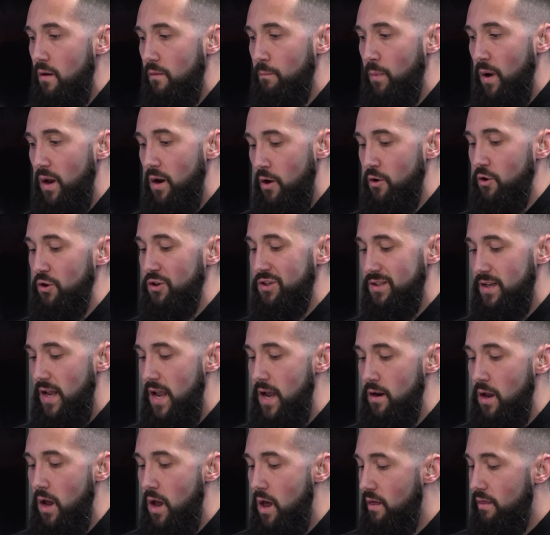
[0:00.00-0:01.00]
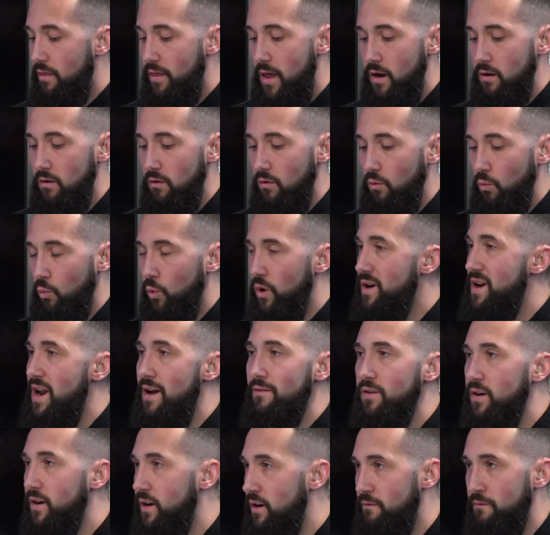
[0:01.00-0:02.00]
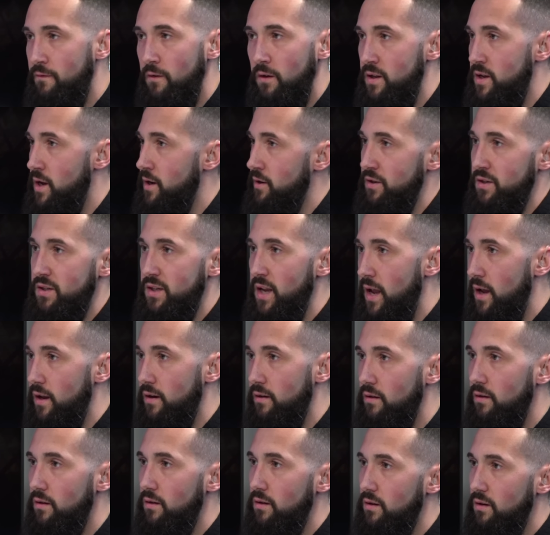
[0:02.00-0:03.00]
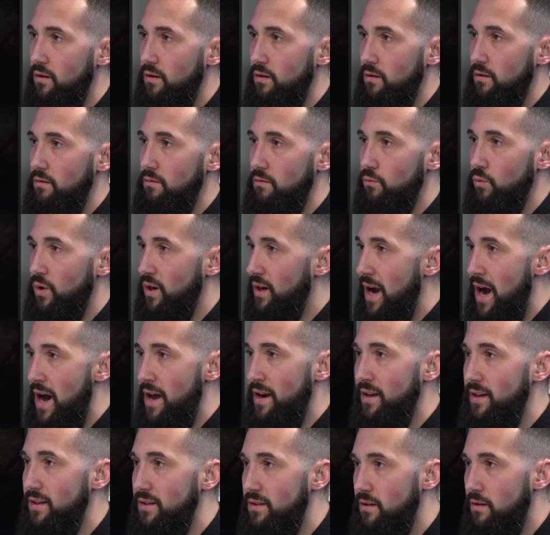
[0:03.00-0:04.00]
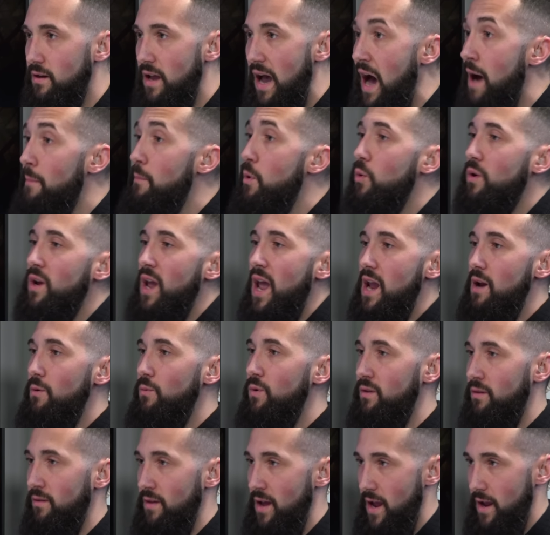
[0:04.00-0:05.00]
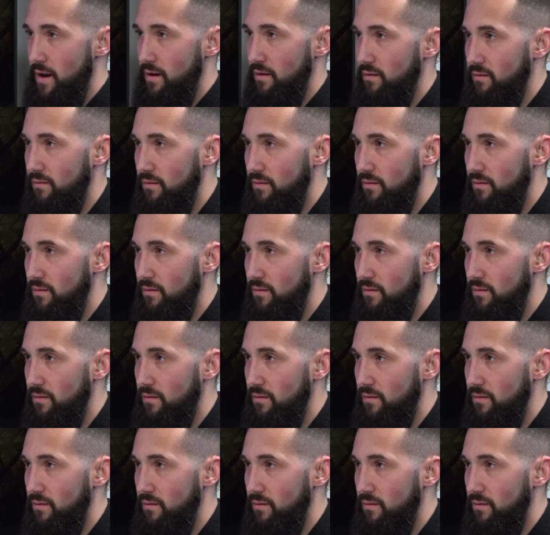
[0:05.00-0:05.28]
but understand, then we're never going to fully understand what God is. I'm okay with that.